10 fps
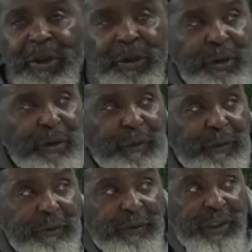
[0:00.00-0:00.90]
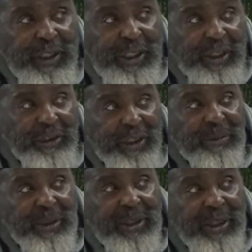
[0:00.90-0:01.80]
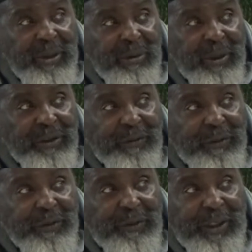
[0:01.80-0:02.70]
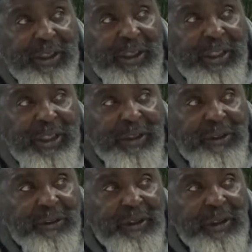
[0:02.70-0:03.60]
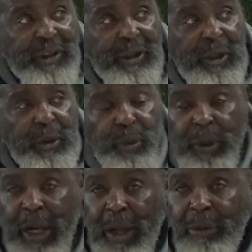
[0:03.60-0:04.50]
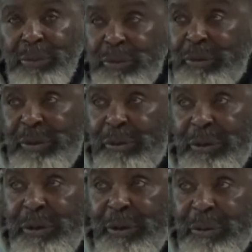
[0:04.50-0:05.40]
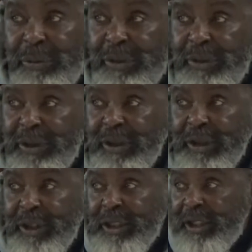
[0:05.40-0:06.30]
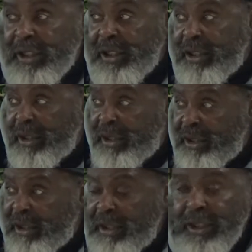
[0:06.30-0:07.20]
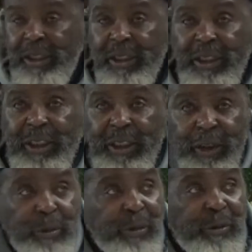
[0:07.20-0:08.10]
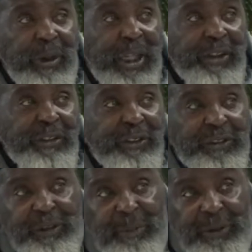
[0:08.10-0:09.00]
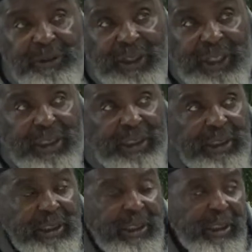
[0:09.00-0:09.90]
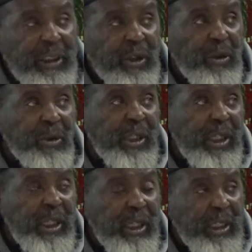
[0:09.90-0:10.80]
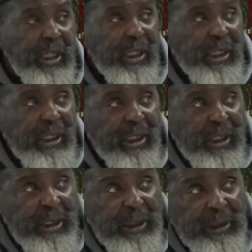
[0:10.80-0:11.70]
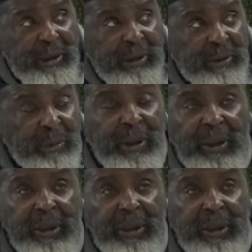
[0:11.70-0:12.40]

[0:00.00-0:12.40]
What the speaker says: You know, 15 years, that means he went 15 years without, you know, any human relations, simple as that. Okay, well,